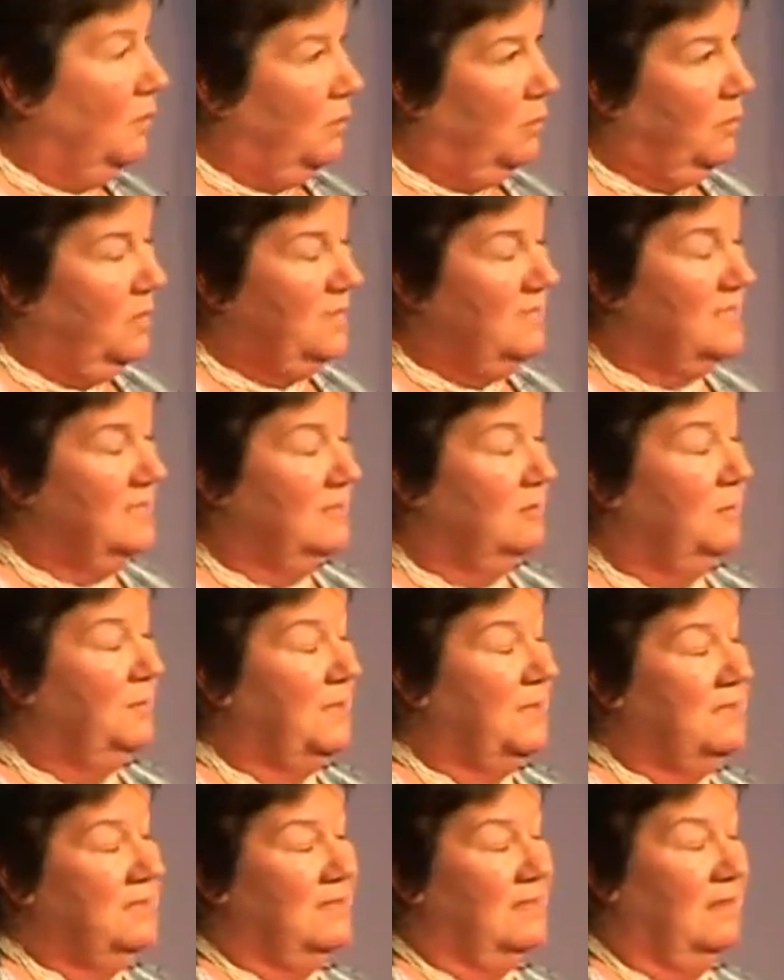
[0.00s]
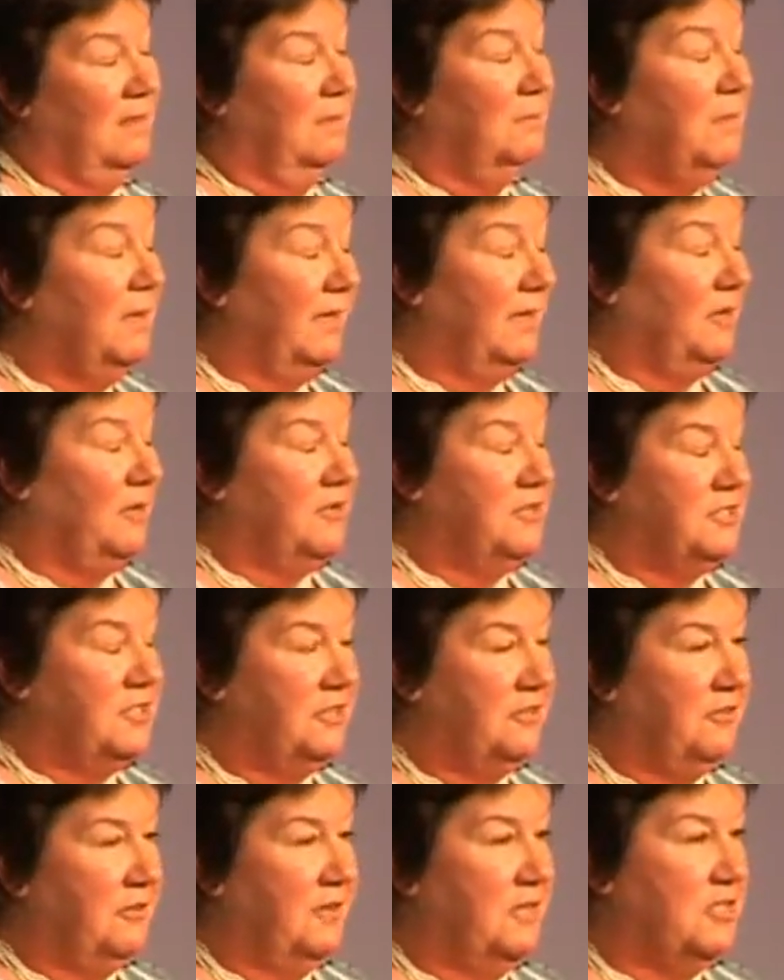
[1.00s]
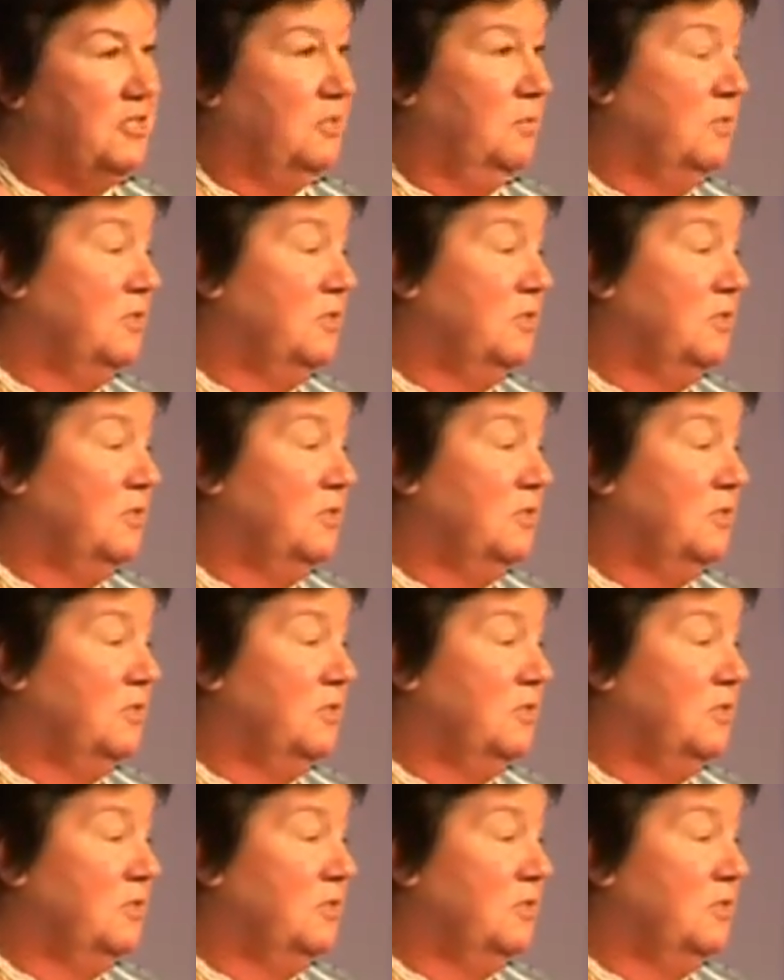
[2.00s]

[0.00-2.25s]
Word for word: We deal basically in microgeneration,